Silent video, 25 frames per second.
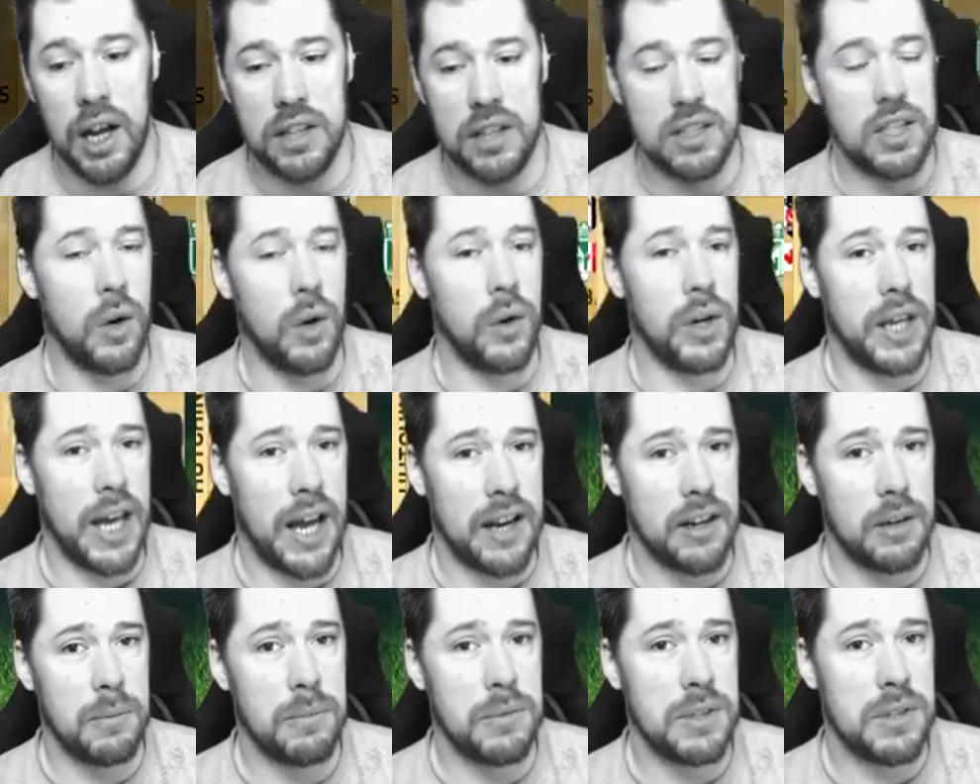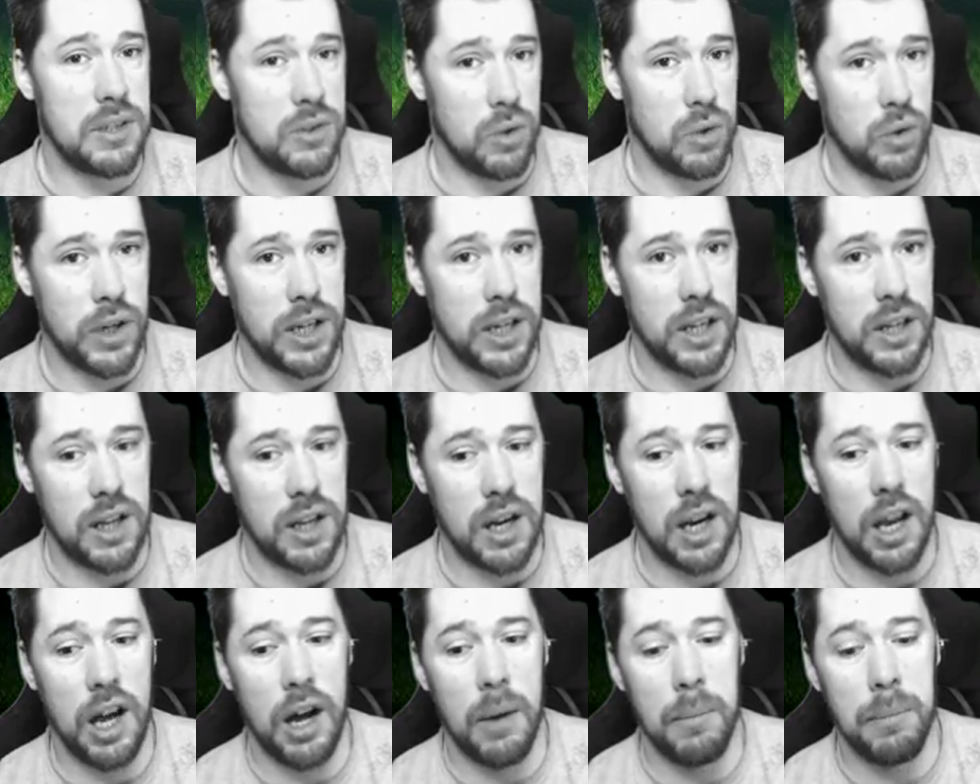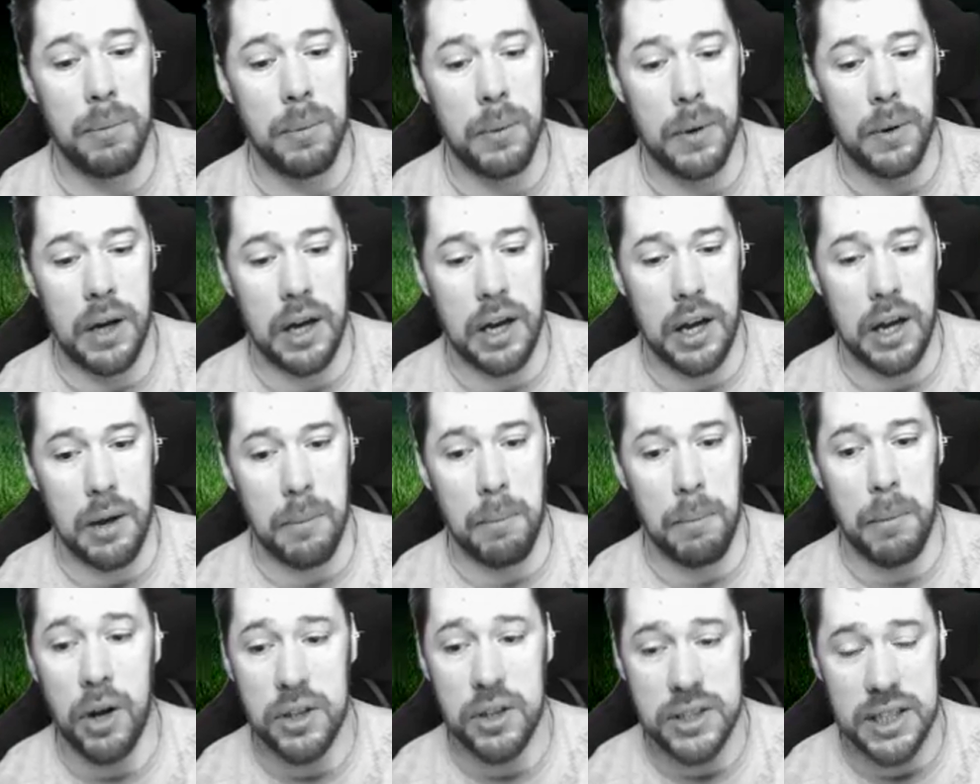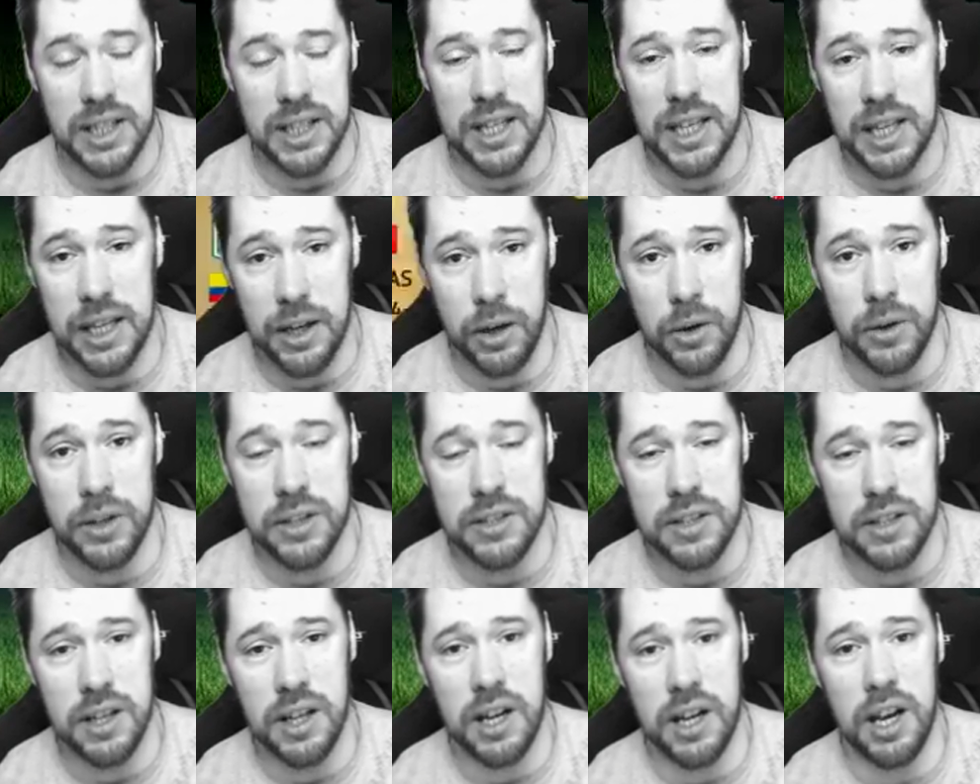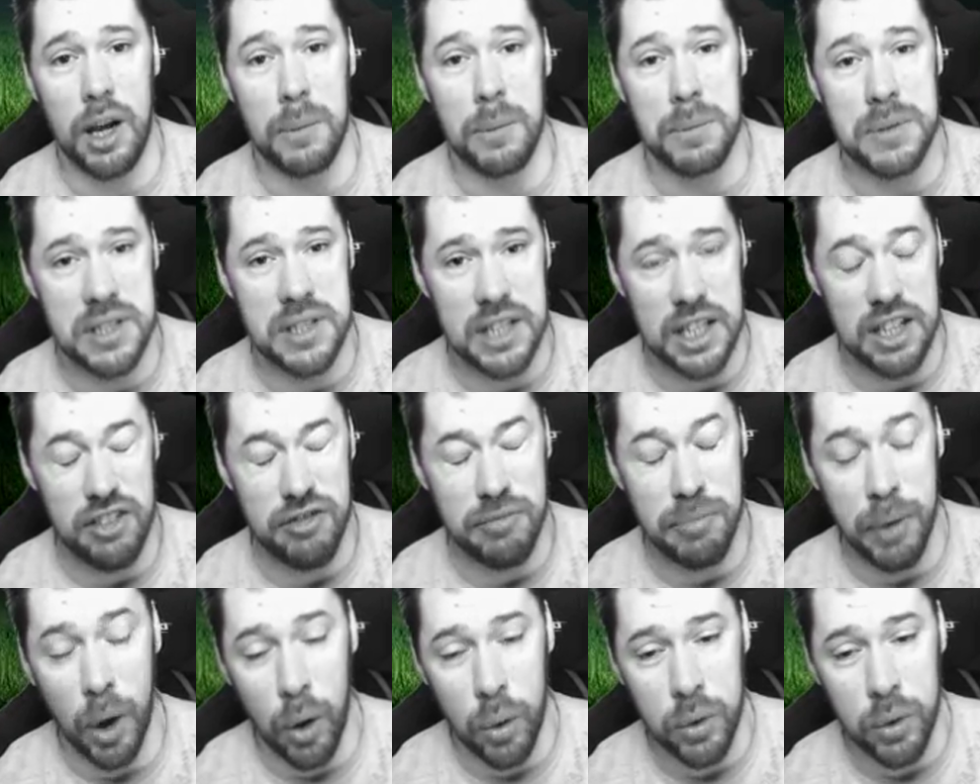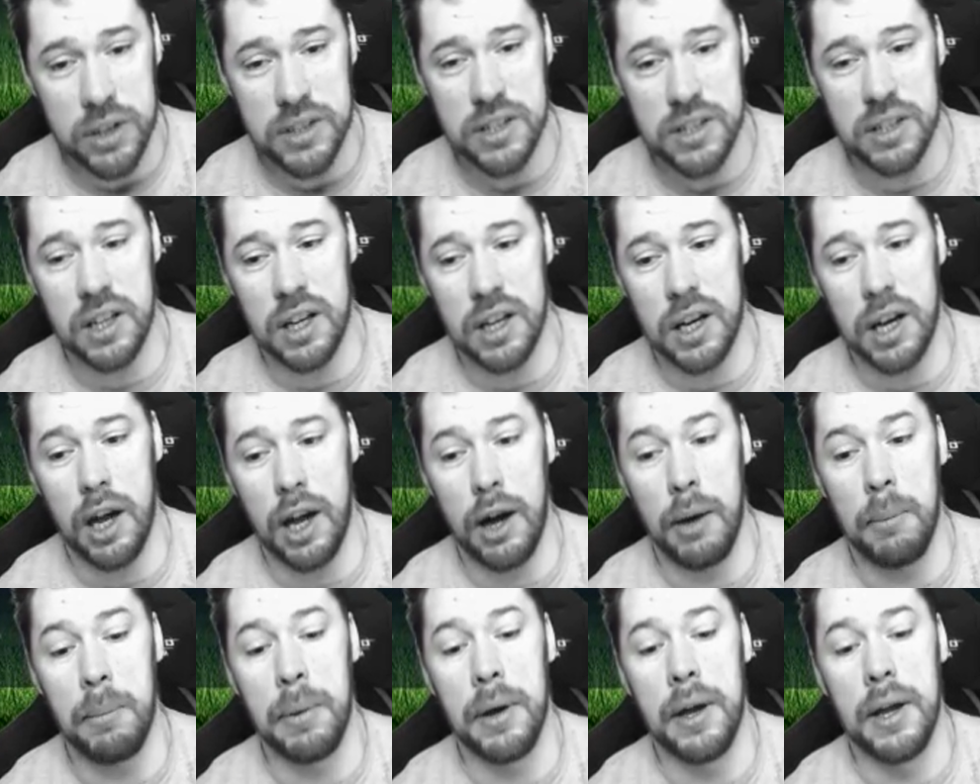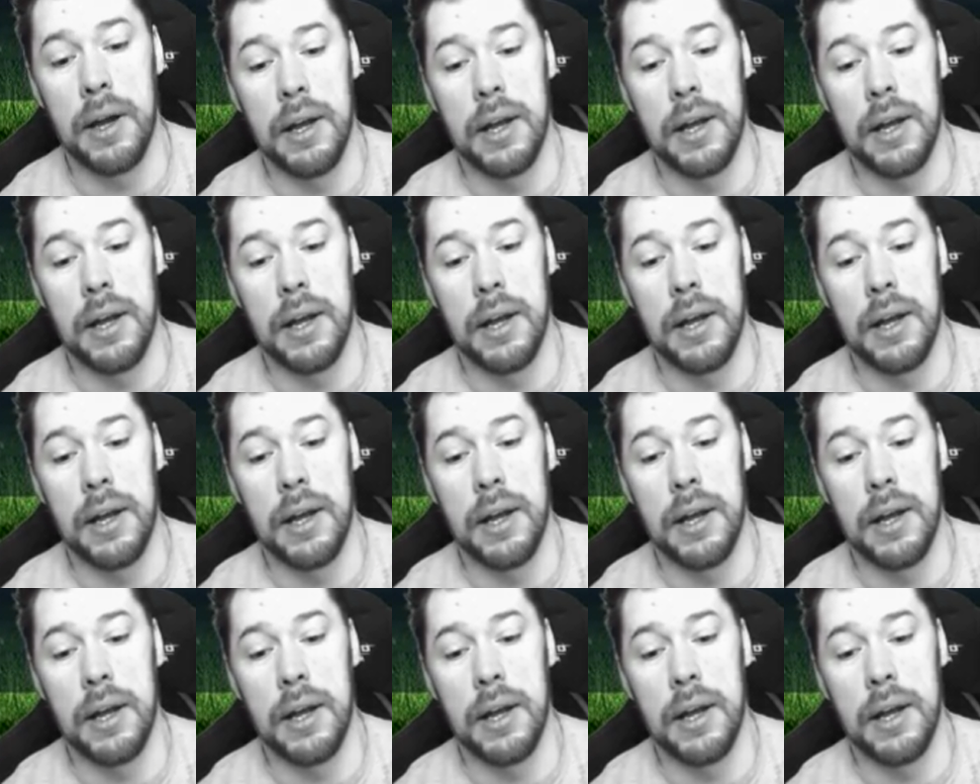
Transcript: Tony Adams is already at the club. Martin Keown is at the club. Steve Bold is at the club.